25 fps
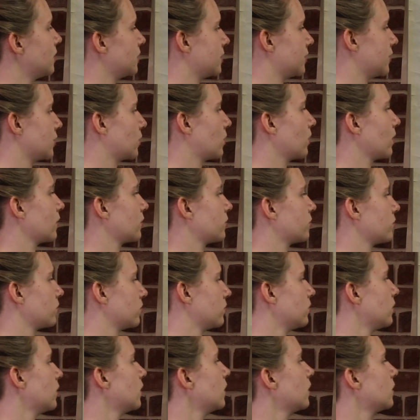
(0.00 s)
is equal
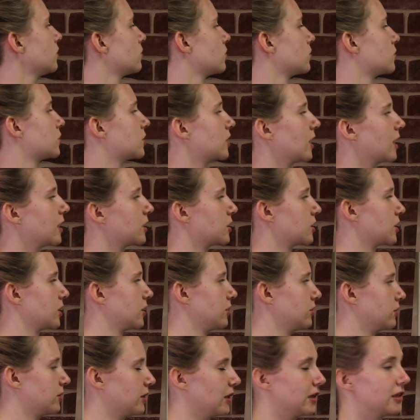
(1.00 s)
to the change
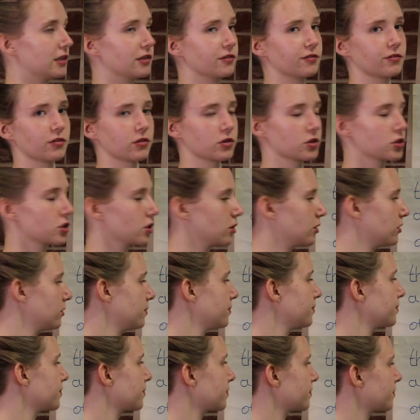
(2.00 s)
in utility
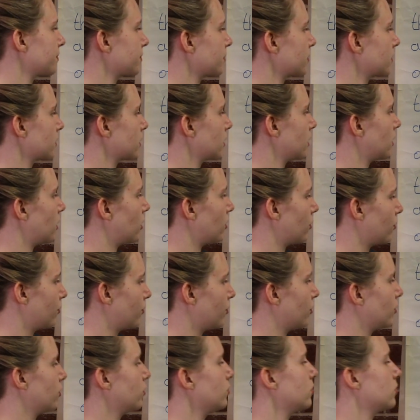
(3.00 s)
function
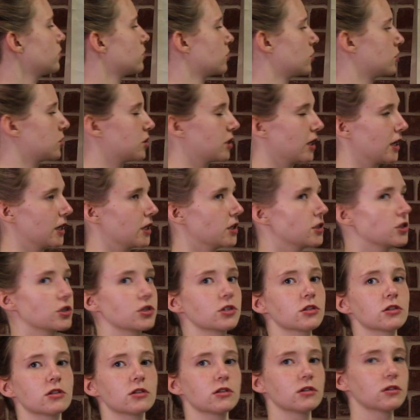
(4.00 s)
over the
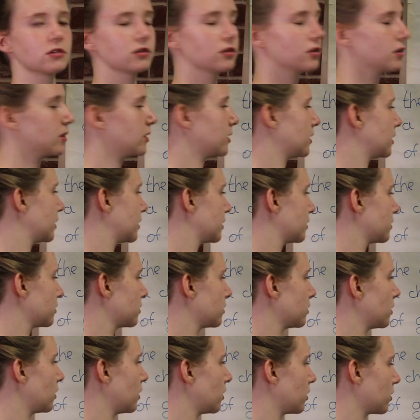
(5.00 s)
change
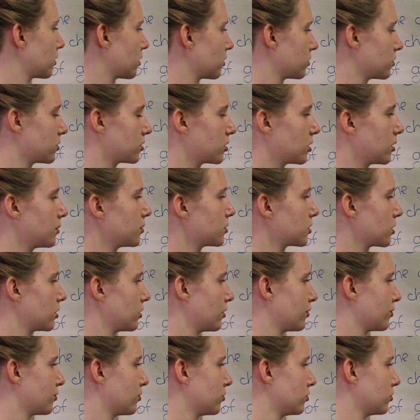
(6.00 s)
in
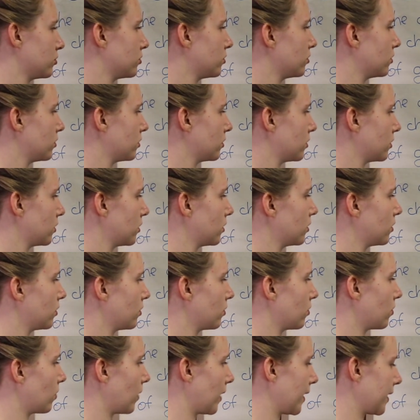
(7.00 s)
consumption of good
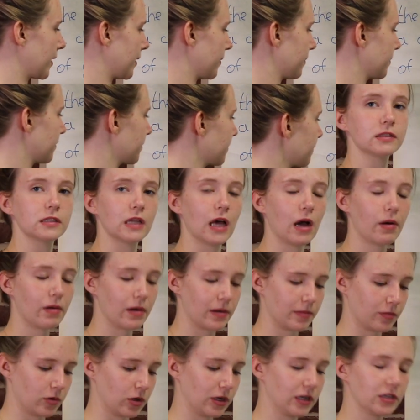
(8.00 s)
y. Now
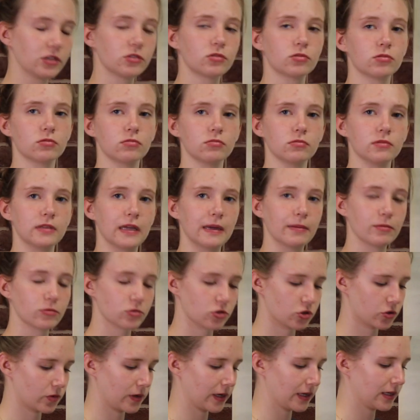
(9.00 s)
I'm going to
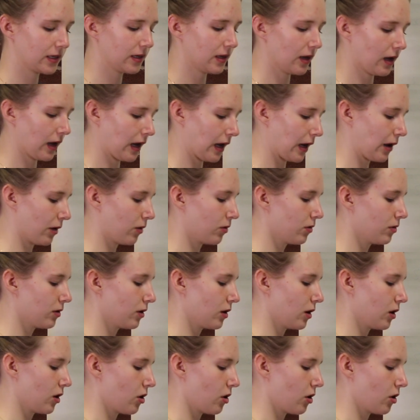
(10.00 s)
demonstrate how